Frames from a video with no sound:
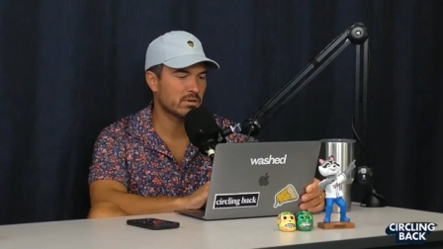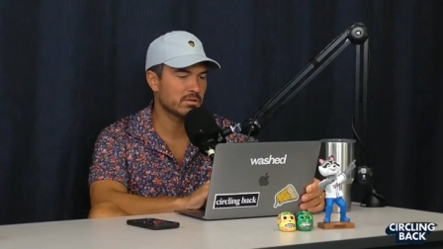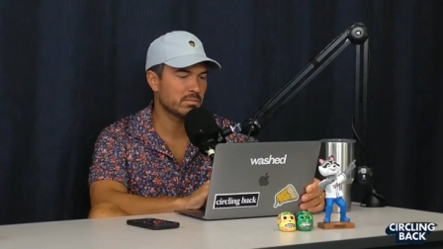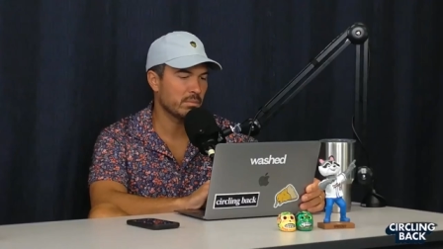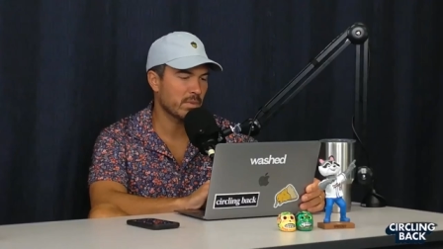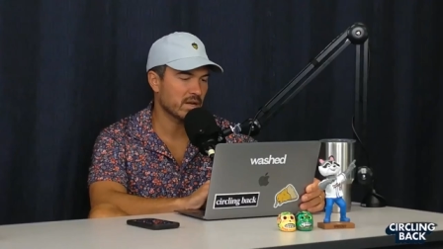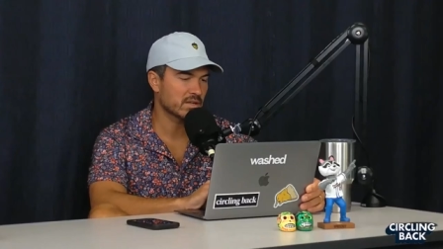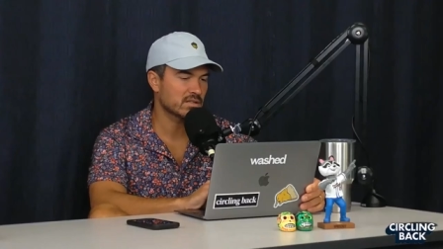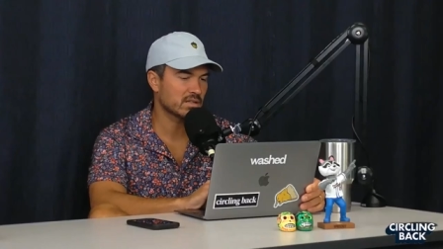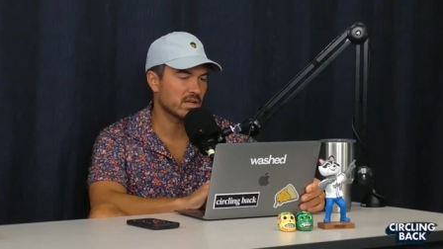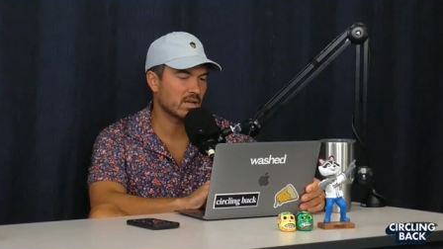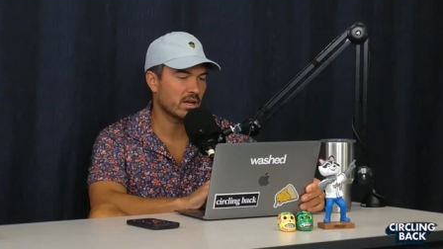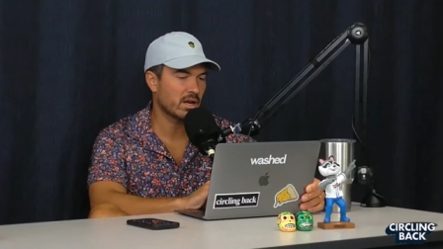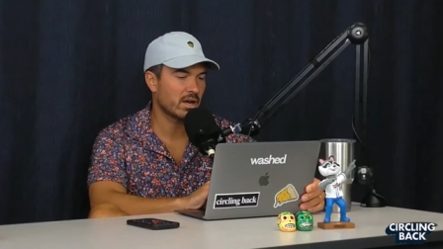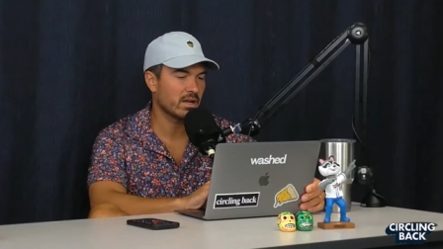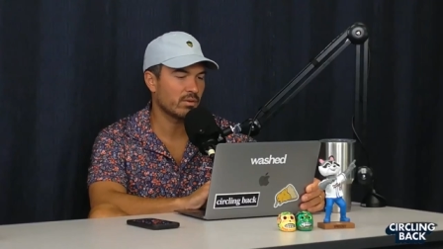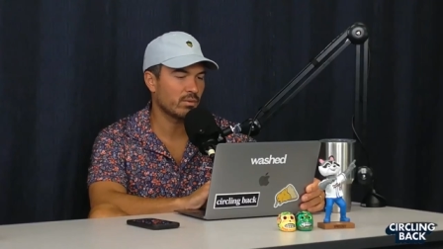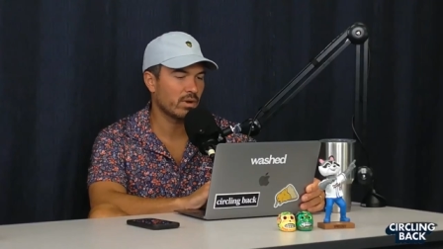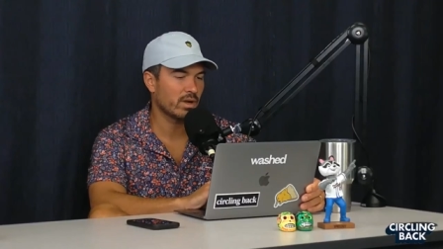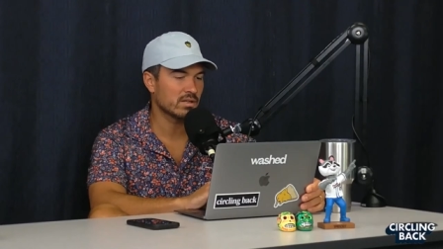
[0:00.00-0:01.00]
Mexican
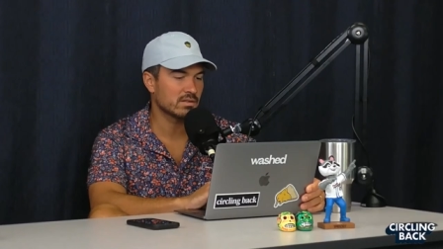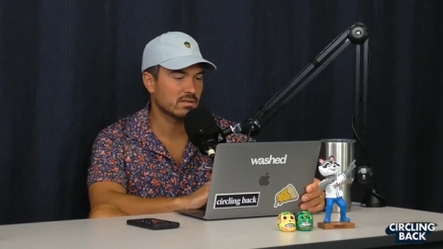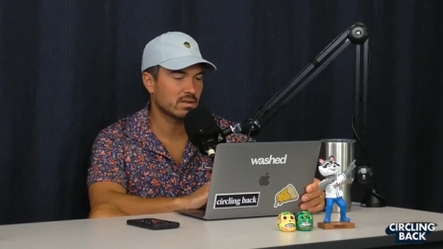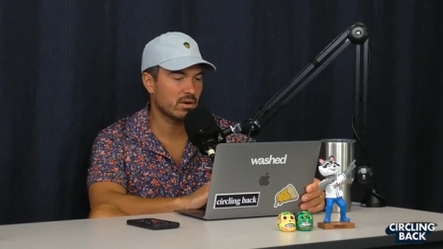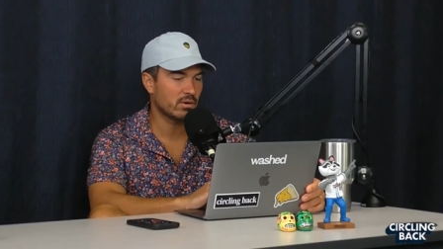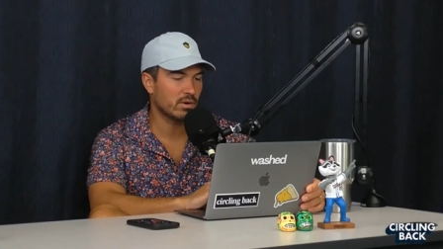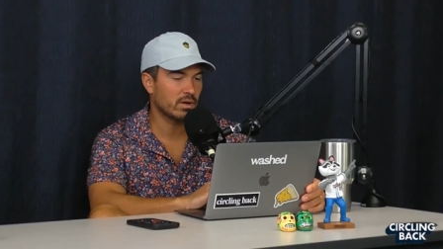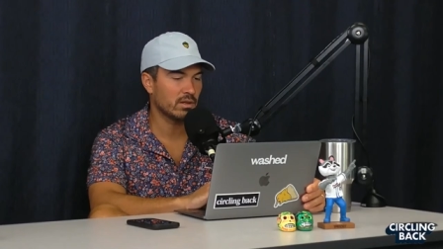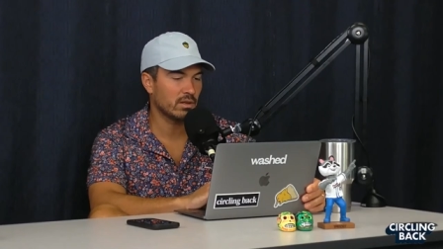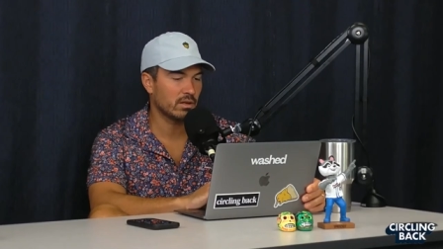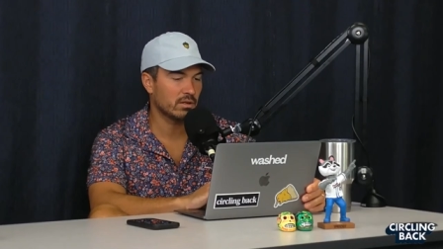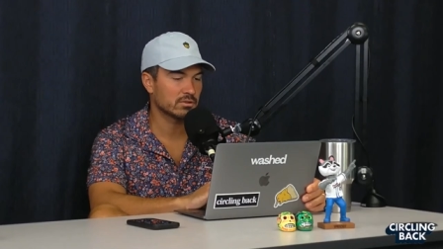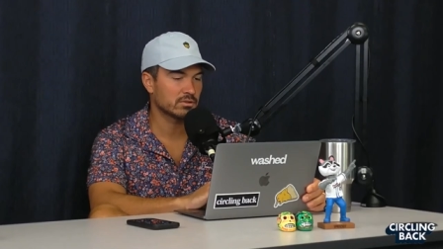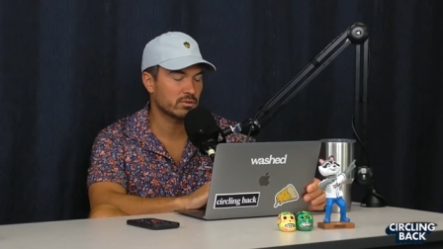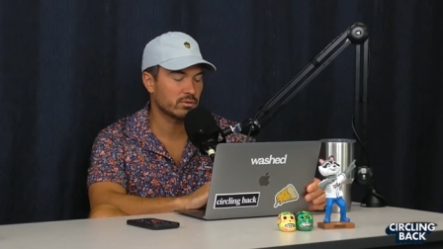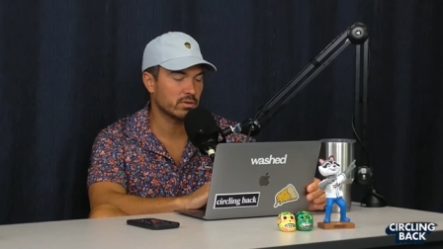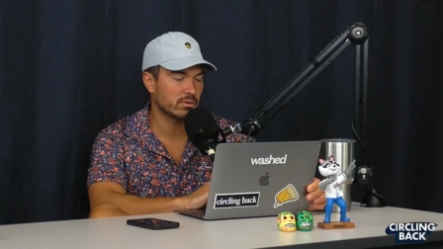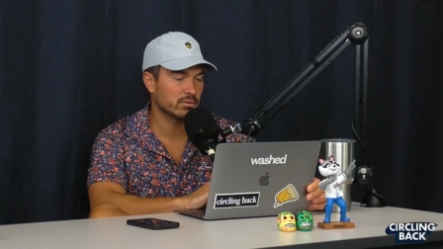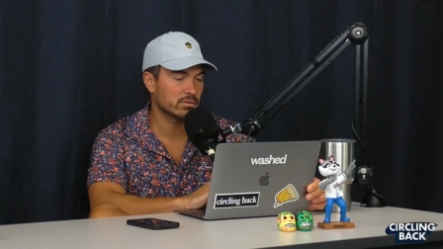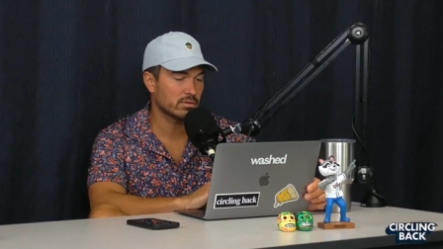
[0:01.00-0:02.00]
hideaway is now a
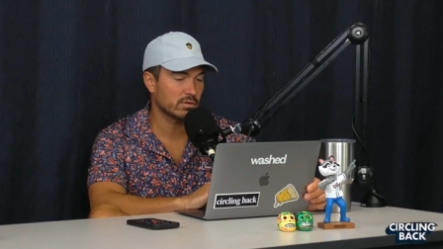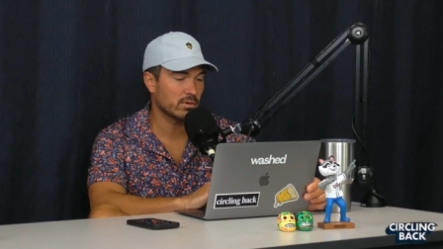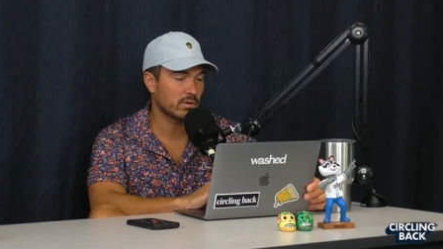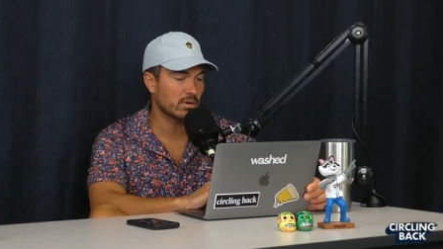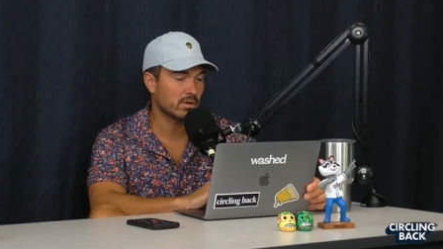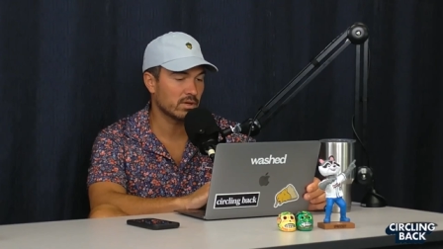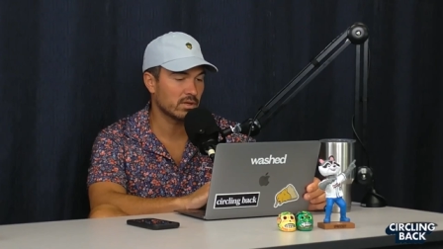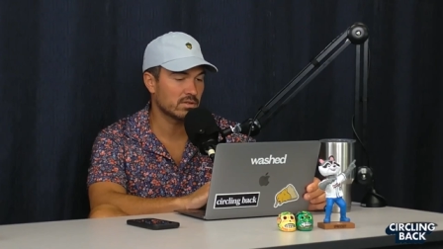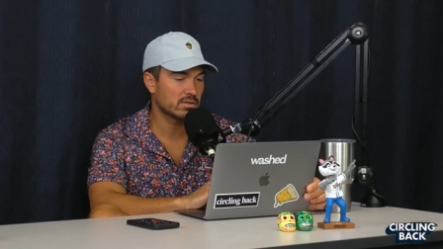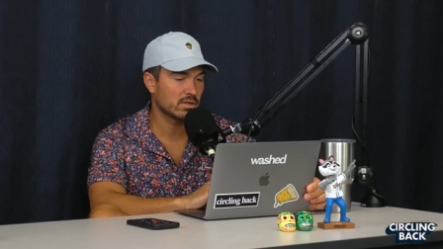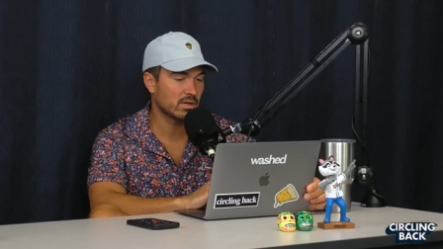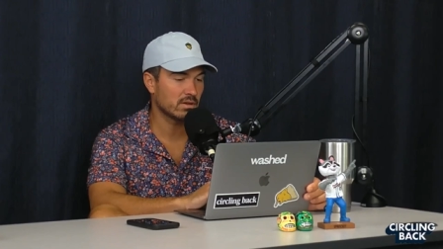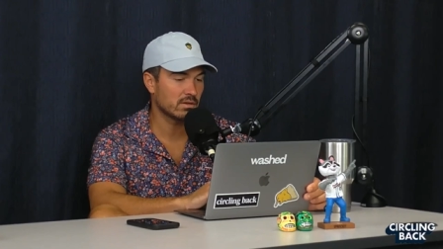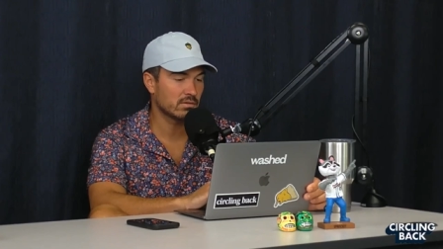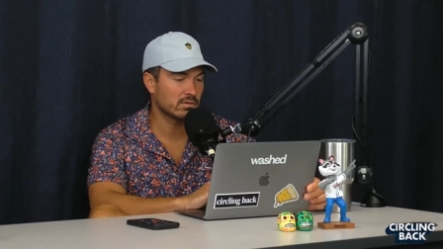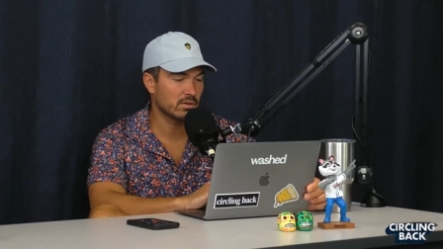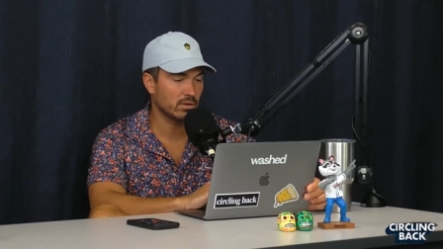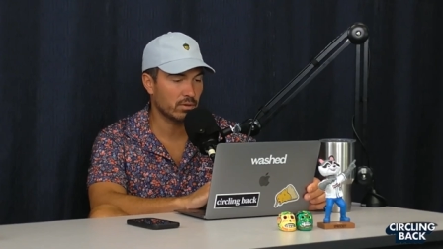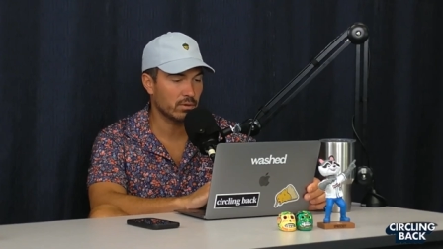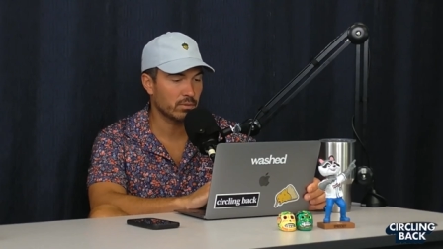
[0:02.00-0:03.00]
luxury resort. It's in
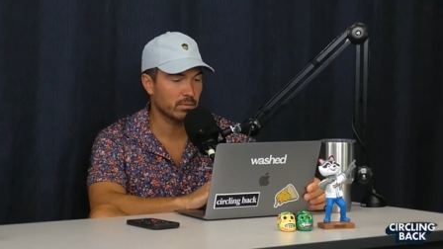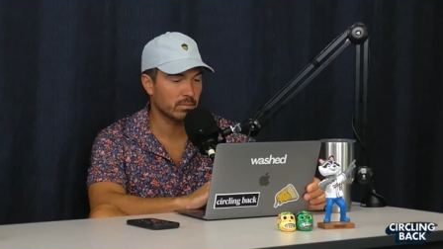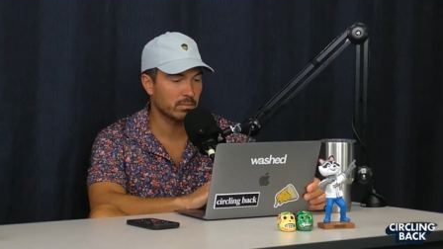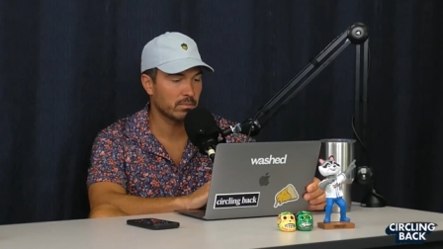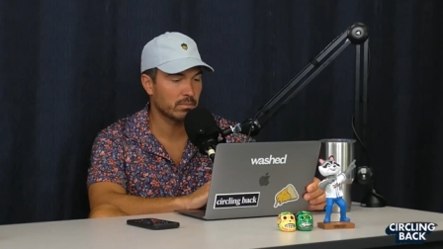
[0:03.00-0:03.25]
Tulum.